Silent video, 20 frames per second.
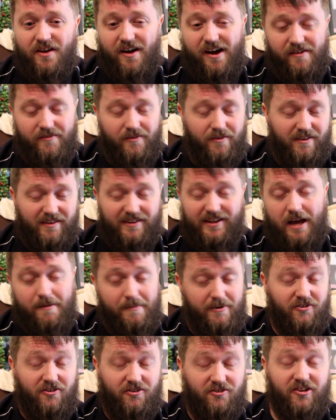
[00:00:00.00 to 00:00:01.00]
either the
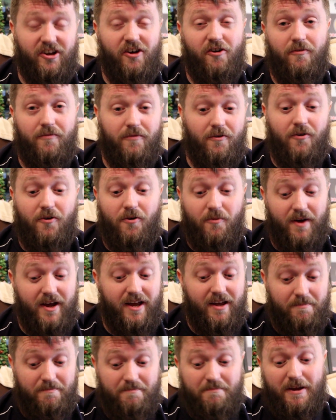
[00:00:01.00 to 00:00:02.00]
damage itself or
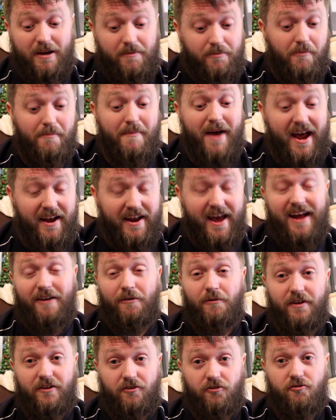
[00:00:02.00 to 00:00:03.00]
where people
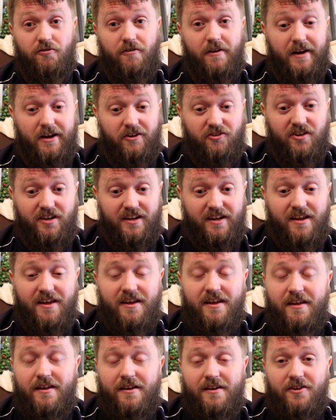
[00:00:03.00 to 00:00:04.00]
manhandled it to try and actually
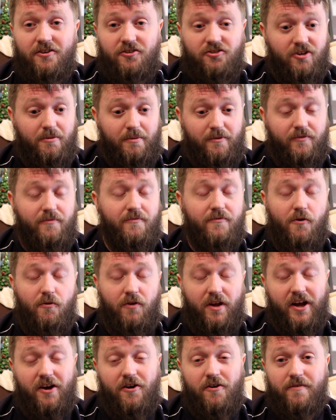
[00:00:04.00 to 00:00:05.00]
stop it from
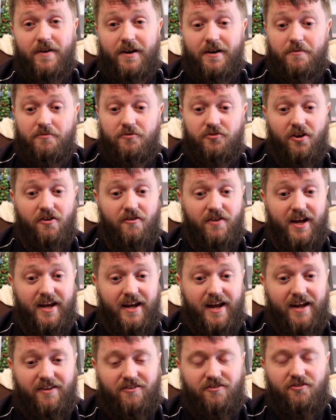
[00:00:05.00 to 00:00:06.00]
falling over, so
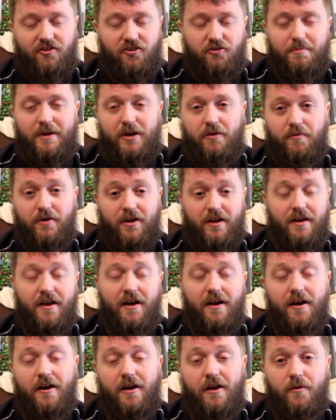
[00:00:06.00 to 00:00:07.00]
they had to just be
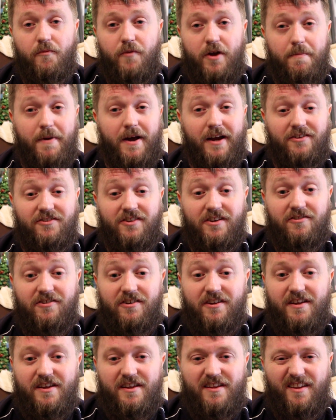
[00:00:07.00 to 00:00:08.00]

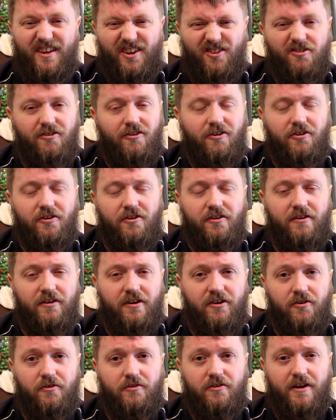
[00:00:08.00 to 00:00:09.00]
repainted. It's
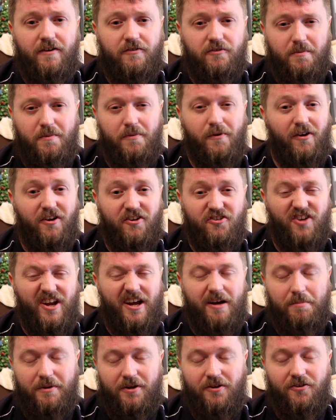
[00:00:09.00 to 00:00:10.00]
not good enough to be polished
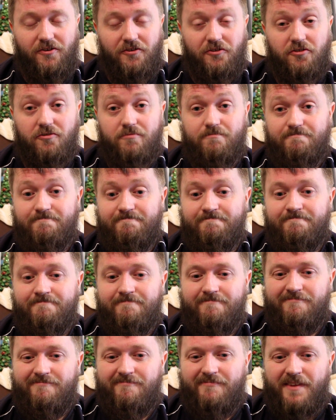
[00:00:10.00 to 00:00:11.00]
out because
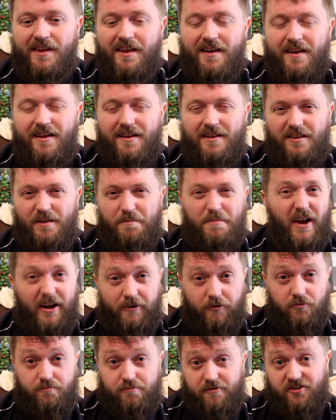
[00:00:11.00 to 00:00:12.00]
the
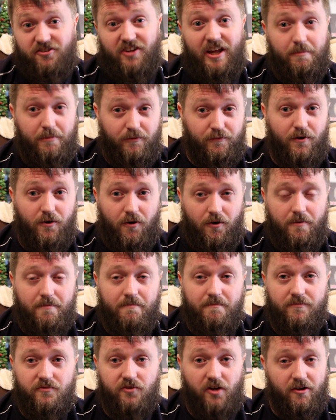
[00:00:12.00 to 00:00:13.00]
bike was pristine before,
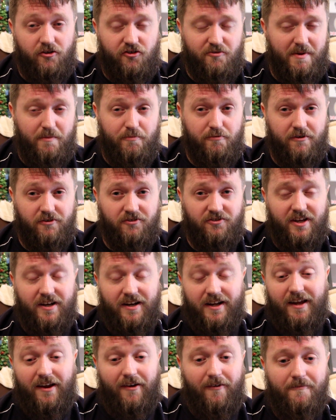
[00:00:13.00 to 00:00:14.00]
so it should be
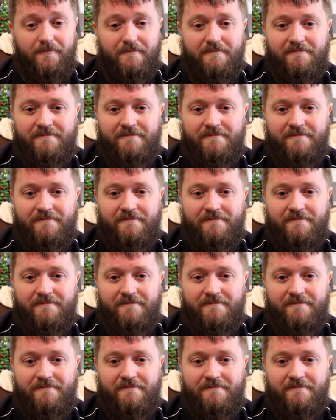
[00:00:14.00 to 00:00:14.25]
pristine again.